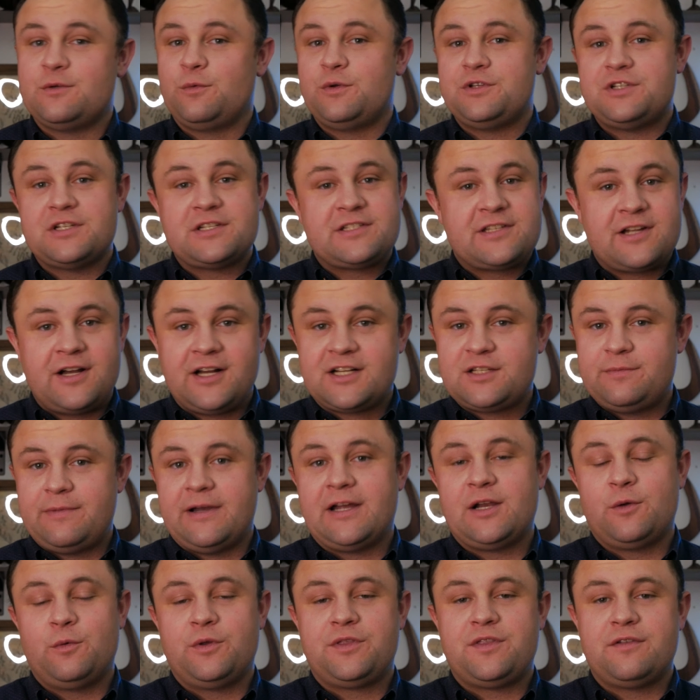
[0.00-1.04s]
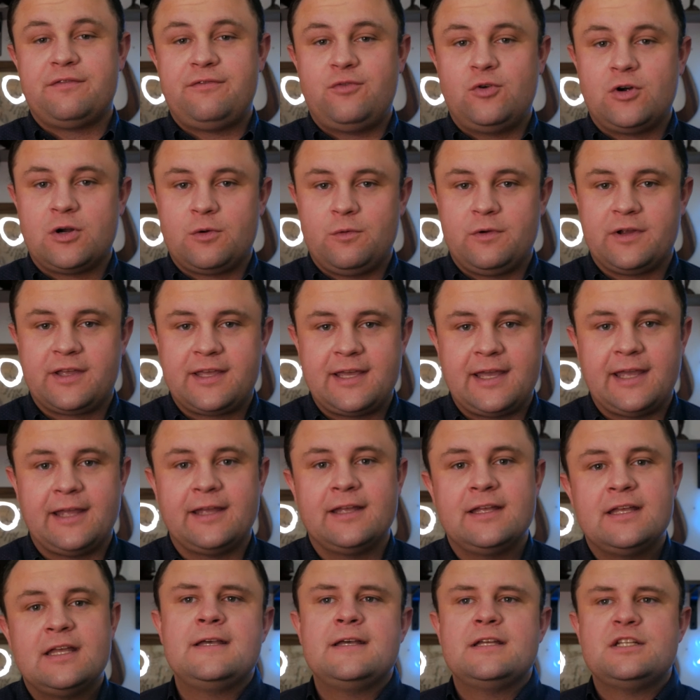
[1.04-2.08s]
We just talked about it with the 401k.